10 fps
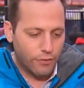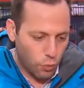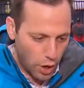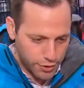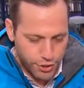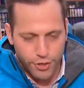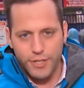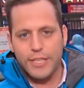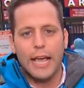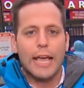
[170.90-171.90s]

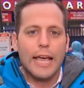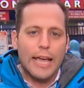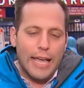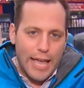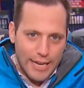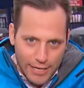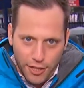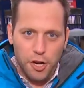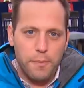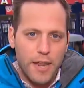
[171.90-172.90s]
Walters. And in
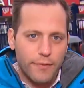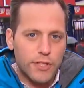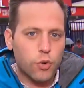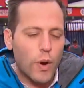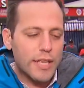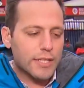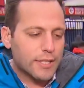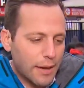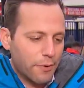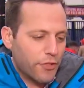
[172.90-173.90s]
a little bit of a
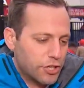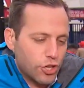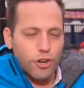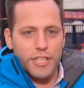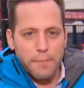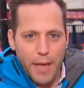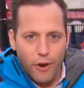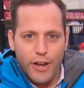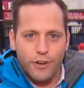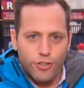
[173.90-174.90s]
twist, some of the jersey
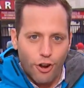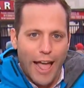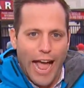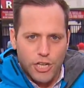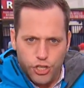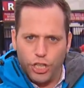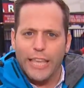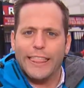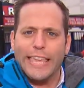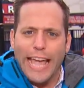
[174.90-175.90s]
barriers are
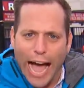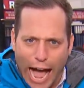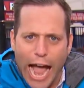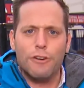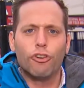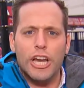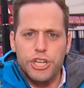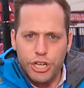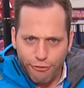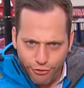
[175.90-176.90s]
actually the
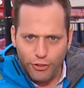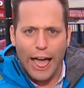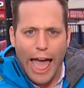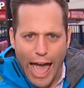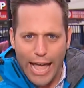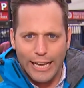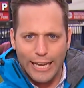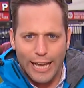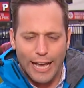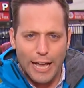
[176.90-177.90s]
Irish
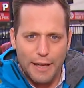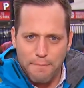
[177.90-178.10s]
flag, uh,